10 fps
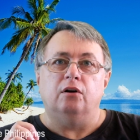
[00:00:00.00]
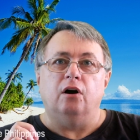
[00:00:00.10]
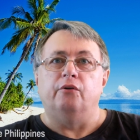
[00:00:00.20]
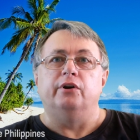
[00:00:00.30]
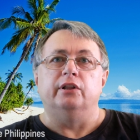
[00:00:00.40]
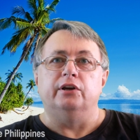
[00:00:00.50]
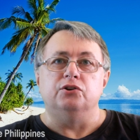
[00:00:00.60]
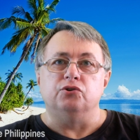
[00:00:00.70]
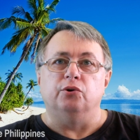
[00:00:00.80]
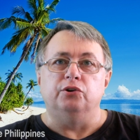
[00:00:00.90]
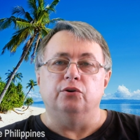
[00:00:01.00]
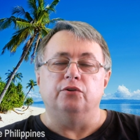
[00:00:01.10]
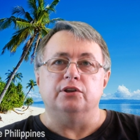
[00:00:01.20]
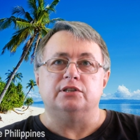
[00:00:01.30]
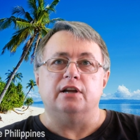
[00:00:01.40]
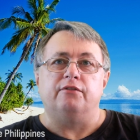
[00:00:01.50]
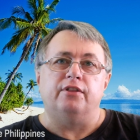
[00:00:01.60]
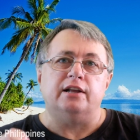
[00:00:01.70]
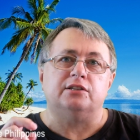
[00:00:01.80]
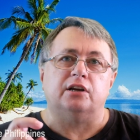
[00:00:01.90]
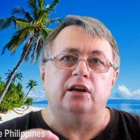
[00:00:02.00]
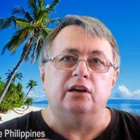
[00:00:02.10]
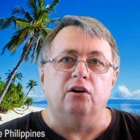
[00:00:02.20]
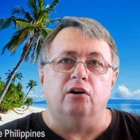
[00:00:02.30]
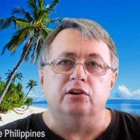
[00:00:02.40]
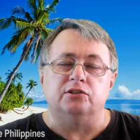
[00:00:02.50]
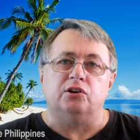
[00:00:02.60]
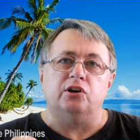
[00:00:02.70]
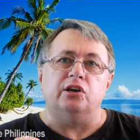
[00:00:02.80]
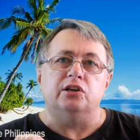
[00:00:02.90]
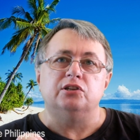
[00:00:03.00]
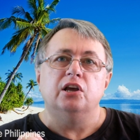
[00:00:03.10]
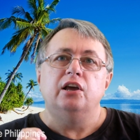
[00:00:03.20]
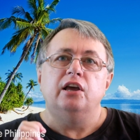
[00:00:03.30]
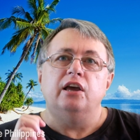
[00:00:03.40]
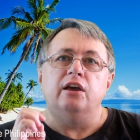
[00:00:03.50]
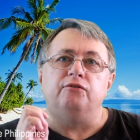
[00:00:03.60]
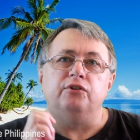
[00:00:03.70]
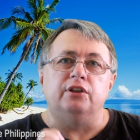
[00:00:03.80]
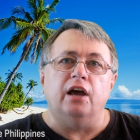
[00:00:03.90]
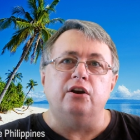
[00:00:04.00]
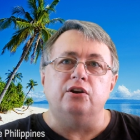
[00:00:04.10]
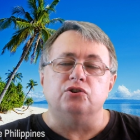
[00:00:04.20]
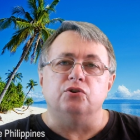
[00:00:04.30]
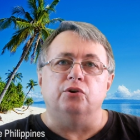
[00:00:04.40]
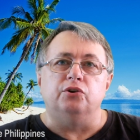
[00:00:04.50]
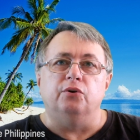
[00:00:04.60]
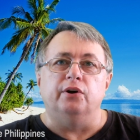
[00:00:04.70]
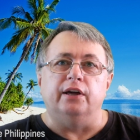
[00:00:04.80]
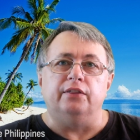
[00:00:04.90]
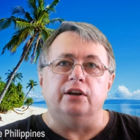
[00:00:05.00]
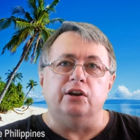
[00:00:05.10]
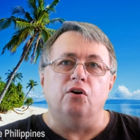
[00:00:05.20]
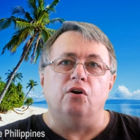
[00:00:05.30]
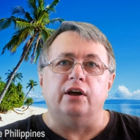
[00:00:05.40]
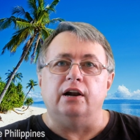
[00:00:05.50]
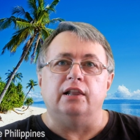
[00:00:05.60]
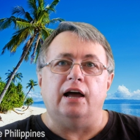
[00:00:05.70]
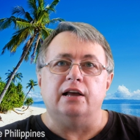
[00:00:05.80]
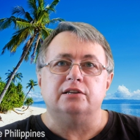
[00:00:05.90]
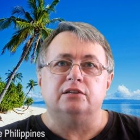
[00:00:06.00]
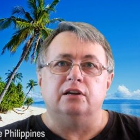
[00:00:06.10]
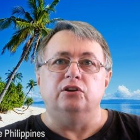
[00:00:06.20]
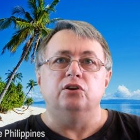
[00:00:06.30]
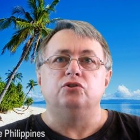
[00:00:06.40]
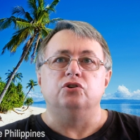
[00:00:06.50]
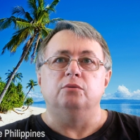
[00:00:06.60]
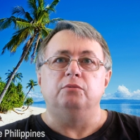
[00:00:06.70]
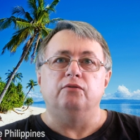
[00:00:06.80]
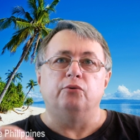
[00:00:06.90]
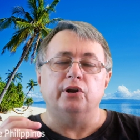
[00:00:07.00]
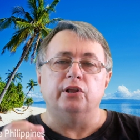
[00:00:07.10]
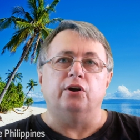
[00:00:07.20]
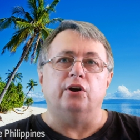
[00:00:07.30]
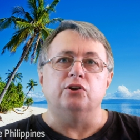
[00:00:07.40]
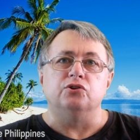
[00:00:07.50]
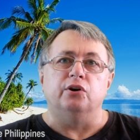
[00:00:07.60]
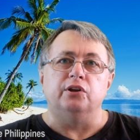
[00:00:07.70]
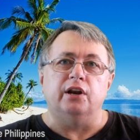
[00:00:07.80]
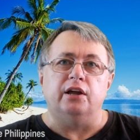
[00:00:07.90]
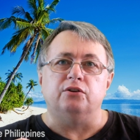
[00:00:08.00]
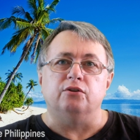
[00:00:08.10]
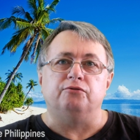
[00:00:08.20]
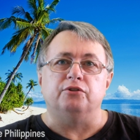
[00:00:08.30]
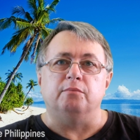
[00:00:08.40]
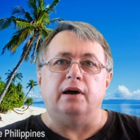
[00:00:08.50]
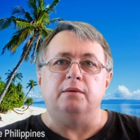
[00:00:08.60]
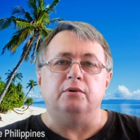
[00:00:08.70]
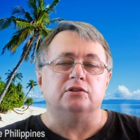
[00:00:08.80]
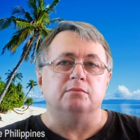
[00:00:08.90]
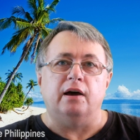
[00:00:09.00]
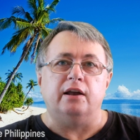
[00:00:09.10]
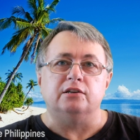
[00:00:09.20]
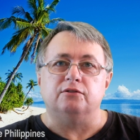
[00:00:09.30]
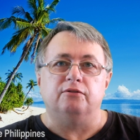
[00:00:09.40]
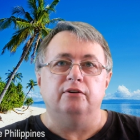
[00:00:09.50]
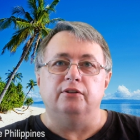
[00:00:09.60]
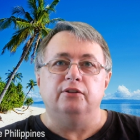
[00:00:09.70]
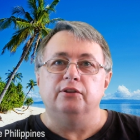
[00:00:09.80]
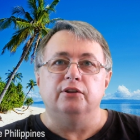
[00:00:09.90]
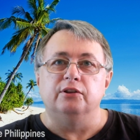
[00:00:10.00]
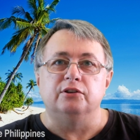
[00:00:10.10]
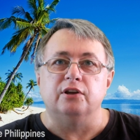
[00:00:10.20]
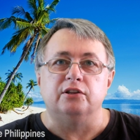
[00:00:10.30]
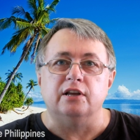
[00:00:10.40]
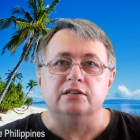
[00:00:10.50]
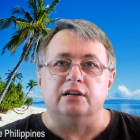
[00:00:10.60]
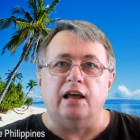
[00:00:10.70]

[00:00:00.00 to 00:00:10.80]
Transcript: I really enjoy doing this stuff. And that's the key, guys. The key is, if you don't enjoy doing it, then you're not going to last on YouTube. You've really got to enjoy it. You don't do it for the money, because the money's, it doesn't